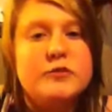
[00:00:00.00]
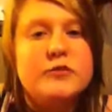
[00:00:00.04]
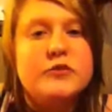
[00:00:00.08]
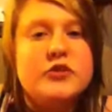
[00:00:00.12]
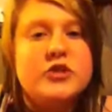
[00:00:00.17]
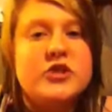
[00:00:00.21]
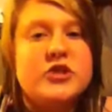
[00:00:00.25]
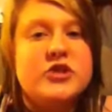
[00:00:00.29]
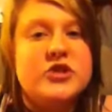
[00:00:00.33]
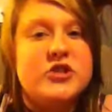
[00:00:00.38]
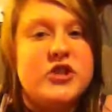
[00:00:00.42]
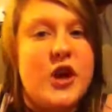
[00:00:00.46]

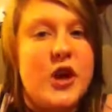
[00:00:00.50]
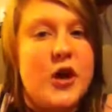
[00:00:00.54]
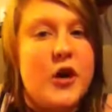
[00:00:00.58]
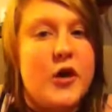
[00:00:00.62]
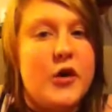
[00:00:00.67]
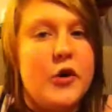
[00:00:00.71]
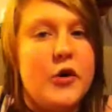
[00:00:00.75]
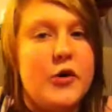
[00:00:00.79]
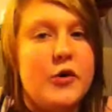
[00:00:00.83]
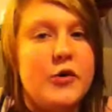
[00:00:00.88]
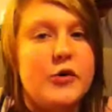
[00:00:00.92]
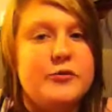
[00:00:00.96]

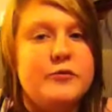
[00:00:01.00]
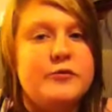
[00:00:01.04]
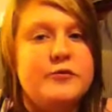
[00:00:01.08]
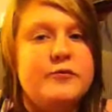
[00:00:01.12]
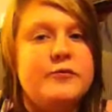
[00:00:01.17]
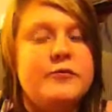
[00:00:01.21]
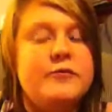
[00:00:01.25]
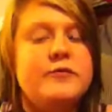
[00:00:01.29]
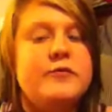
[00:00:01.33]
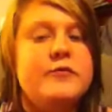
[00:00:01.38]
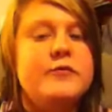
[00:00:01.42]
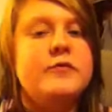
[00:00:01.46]
So
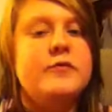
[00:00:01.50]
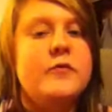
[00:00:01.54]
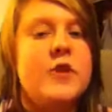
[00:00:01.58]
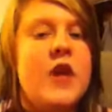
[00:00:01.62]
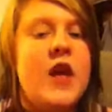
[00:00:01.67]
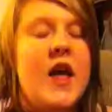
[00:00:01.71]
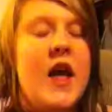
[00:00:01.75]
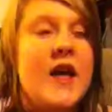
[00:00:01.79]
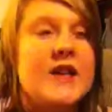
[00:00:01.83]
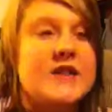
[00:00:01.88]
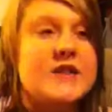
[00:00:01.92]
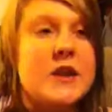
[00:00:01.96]

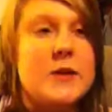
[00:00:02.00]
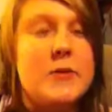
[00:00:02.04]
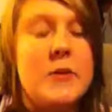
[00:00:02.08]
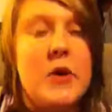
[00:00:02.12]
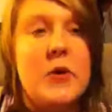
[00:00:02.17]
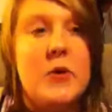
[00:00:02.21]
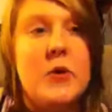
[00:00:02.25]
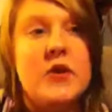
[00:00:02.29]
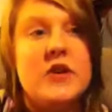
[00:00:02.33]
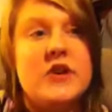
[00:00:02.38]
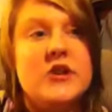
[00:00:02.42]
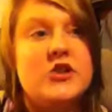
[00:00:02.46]
it's gonna be
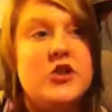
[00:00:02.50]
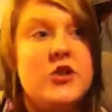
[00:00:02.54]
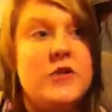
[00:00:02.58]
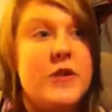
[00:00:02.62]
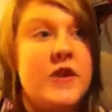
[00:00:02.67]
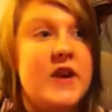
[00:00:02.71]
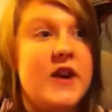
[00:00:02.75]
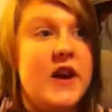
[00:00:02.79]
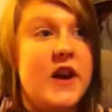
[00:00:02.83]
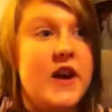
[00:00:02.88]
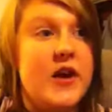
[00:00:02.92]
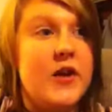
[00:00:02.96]
a really short
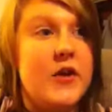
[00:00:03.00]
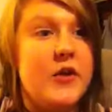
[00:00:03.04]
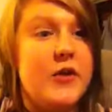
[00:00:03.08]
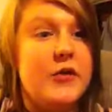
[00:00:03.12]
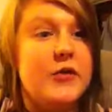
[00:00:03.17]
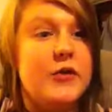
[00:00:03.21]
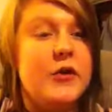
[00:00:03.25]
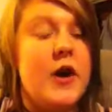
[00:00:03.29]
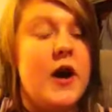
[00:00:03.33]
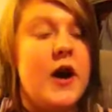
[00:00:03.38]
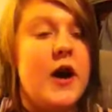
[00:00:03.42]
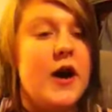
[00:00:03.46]

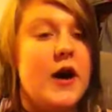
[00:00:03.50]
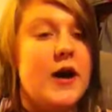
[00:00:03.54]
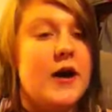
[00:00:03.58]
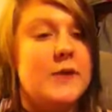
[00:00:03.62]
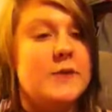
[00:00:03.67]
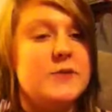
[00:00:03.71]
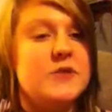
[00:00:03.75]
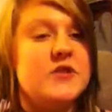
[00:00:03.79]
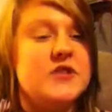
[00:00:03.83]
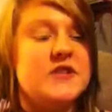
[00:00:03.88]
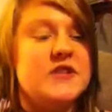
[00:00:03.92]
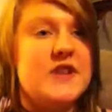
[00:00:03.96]
video.
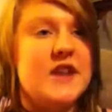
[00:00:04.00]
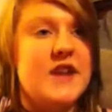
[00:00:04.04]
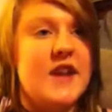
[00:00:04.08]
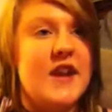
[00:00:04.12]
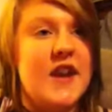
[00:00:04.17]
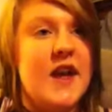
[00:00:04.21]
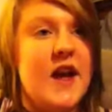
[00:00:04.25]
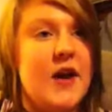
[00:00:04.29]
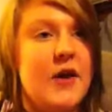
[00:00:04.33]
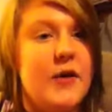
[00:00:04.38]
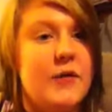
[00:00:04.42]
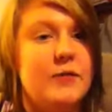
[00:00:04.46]
I'm just
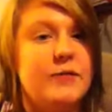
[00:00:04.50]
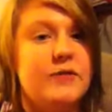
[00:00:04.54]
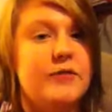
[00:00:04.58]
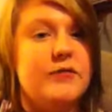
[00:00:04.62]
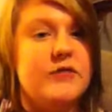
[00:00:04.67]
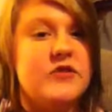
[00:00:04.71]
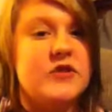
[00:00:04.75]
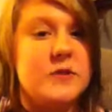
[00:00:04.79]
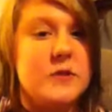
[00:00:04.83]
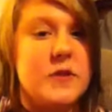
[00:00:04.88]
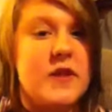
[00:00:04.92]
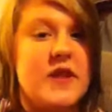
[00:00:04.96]
getting out
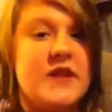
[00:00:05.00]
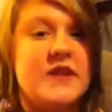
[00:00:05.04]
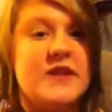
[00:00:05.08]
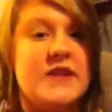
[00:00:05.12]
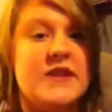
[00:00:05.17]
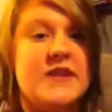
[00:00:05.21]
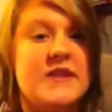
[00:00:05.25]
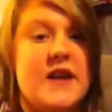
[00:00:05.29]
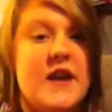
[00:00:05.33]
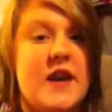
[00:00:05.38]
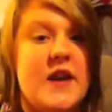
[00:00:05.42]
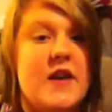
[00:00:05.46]
some of the
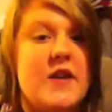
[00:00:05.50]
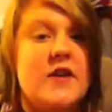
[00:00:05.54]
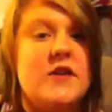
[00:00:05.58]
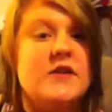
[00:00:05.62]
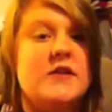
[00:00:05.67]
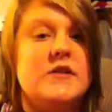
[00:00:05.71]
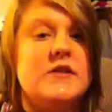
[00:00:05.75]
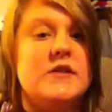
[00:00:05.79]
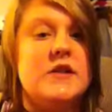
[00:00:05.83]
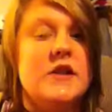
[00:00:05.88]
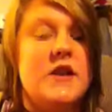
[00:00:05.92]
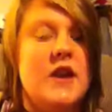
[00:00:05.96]

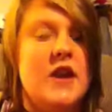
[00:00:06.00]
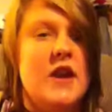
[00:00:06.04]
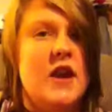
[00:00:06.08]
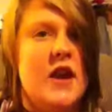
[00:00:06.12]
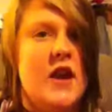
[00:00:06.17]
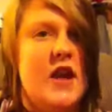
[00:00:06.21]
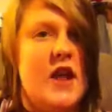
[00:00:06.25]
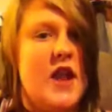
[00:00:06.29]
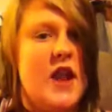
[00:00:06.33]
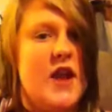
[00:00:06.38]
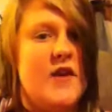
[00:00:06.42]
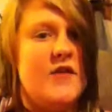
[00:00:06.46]
details
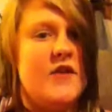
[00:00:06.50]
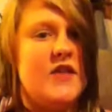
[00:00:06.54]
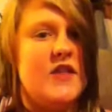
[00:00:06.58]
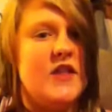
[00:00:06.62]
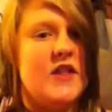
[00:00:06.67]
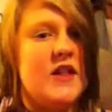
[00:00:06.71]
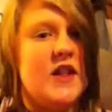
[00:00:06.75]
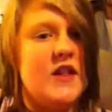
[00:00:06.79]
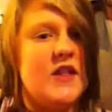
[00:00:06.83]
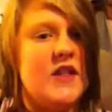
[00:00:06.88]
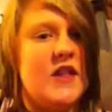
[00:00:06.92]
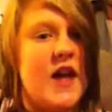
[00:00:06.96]
and everything
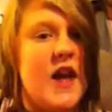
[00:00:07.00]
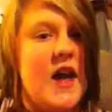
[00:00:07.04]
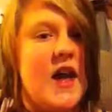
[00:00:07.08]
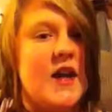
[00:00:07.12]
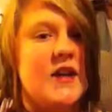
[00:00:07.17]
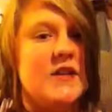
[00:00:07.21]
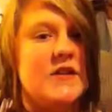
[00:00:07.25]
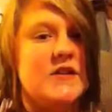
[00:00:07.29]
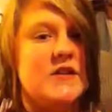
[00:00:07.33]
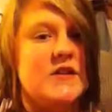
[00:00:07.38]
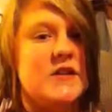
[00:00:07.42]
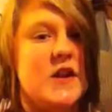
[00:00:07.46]
like
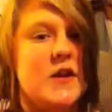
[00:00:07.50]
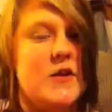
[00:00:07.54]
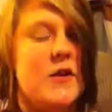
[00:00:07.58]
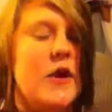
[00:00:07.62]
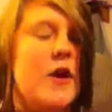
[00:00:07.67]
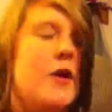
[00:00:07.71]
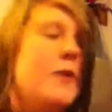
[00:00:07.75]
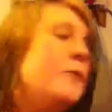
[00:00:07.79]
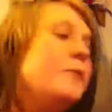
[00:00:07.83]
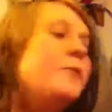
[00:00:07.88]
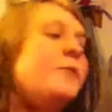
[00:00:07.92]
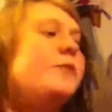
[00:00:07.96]
that.
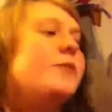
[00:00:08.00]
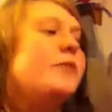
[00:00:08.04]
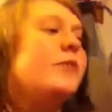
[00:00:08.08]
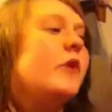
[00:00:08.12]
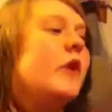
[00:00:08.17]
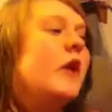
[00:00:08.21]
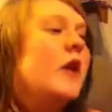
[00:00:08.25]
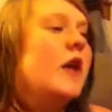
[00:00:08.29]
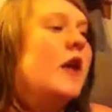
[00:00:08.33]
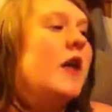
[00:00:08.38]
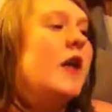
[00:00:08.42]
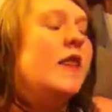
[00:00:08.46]
So
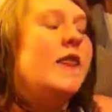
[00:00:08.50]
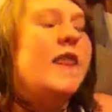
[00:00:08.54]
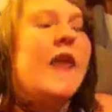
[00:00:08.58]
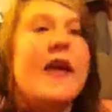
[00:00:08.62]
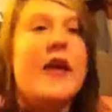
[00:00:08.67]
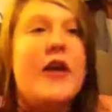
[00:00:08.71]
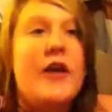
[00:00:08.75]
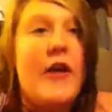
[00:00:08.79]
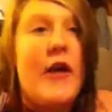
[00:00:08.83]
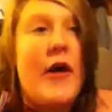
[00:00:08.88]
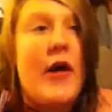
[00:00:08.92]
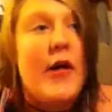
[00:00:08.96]

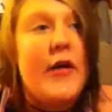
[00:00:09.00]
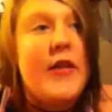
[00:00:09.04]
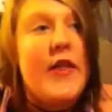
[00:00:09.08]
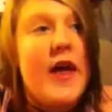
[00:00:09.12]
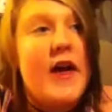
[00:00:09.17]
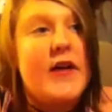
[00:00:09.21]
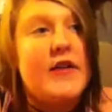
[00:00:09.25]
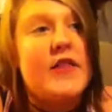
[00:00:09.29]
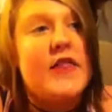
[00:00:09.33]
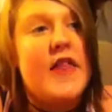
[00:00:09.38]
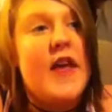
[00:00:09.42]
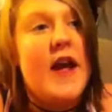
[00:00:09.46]
thank you all
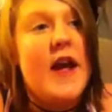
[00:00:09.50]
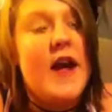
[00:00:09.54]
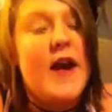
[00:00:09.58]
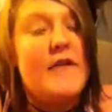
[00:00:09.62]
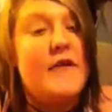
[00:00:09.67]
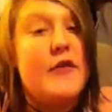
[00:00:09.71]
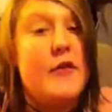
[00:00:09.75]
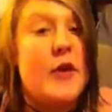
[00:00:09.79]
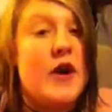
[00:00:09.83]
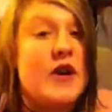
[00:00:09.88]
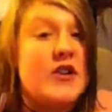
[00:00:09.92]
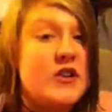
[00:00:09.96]
out there
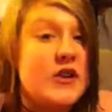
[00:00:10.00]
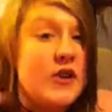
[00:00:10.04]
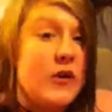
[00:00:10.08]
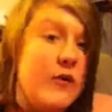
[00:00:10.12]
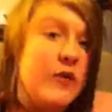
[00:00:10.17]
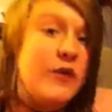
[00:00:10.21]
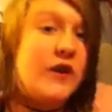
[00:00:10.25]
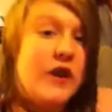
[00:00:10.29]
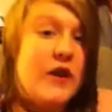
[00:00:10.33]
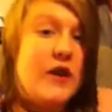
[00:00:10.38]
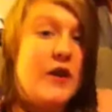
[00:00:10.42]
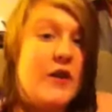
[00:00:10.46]
for watching our
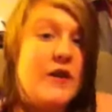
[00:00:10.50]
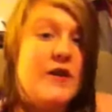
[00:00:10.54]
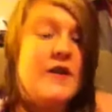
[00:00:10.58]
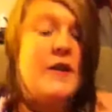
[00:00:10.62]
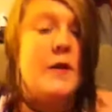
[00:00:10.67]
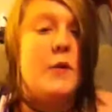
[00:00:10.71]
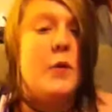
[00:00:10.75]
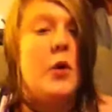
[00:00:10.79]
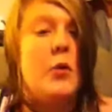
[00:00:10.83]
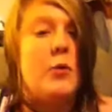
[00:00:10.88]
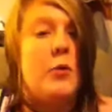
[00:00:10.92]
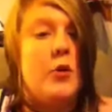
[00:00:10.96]
videos,
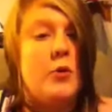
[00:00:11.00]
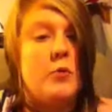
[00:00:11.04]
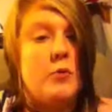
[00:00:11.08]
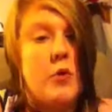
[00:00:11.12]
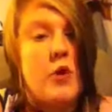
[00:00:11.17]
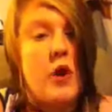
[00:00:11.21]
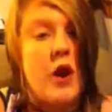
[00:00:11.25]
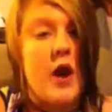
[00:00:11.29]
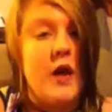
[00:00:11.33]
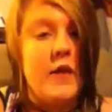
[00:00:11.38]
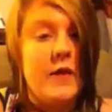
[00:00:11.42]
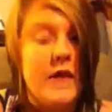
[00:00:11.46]
and we'll put
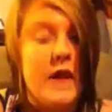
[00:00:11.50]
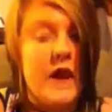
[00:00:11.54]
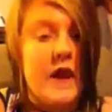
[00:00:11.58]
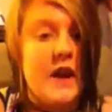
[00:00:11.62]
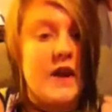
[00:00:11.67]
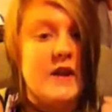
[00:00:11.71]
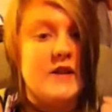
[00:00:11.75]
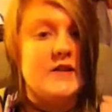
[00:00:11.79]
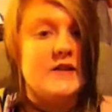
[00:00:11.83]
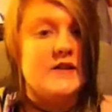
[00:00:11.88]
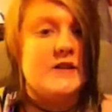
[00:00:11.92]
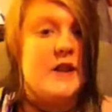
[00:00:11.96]
more out
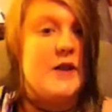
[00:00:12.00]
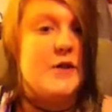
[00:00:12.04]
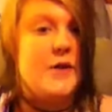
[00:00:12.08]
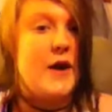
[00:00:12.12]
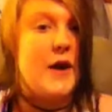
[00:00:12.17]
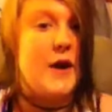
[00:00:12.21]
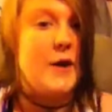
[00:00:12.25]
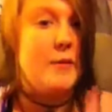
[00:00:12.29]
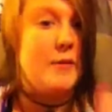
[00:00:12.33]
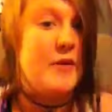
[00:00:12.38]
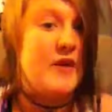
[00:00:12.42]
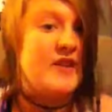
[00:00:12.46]
there.
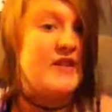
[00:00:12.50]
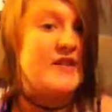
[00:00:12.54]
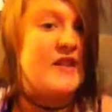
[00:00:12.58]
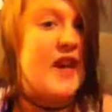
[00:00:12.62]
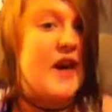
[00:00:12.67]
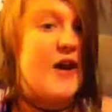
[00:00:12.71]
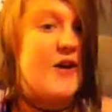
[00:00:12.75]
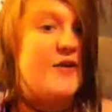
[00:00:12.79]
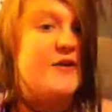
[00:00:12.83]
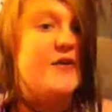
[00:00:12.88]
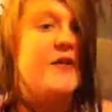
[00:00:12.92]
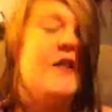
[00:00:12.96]
So peace
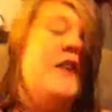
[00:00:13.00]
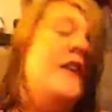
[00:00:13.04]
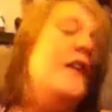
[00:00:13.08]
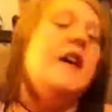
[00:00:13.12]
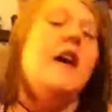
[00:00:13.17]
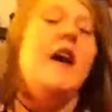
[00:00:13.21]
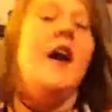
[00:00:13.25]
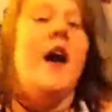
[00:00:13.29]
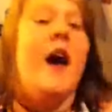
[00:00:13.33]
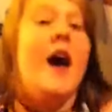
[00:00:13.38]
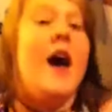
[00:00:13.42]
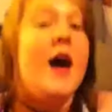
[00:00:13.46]
out.
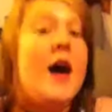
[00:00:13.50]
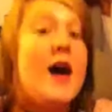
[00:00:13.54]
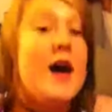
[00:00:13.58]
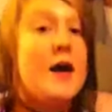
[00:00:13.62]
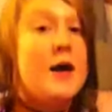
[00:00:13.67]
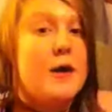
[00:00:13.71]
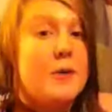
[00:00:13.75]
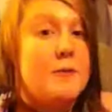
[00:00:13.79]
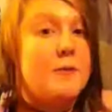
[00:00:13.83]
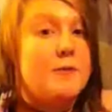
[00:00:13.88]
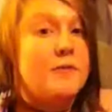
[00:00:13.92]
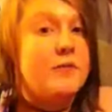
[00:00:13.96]

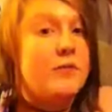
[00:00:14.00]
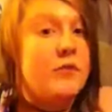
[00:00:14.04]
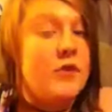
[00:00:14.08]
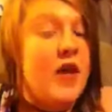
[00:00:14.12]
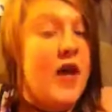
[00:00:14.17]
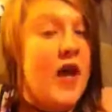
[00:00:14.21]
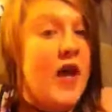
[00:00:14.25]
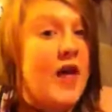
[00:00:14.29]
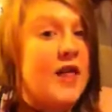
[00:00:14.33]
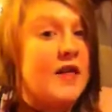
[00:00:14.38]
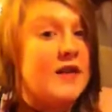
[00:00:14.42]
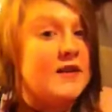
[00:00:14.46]
I'm
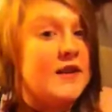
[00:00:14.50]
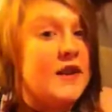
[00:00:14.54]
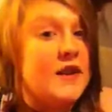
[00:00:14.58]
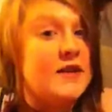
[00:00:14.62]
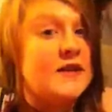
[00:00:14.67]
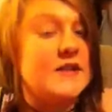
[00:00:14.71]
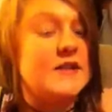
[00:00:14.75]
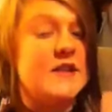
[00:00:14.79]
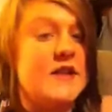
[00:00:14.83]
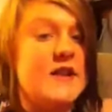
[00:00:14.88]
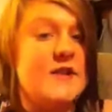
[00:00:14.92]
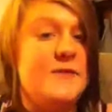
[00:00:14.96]
Alice
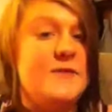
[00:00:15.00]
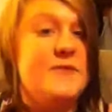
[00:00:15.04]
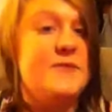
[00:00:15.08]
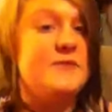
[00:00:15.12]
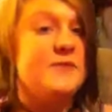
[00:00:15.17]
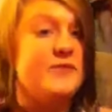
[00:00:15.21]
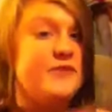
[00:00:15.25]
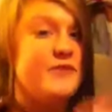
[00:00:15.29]
Ecstasy.